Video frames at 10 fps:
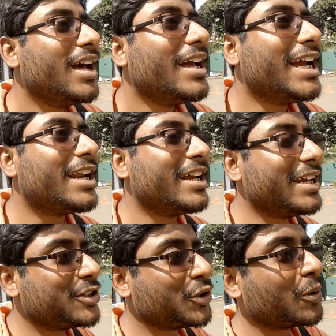he
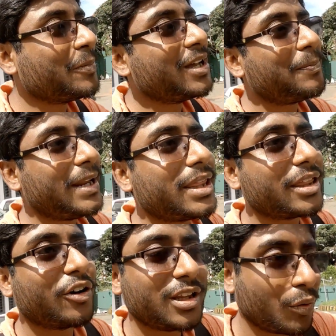showed me a place
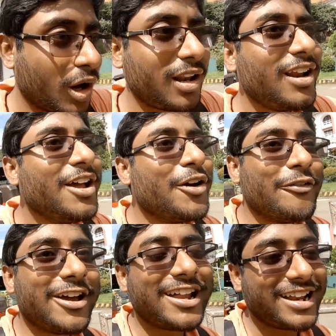on the wall
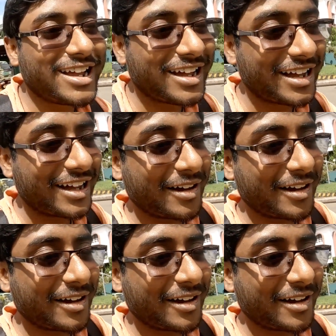where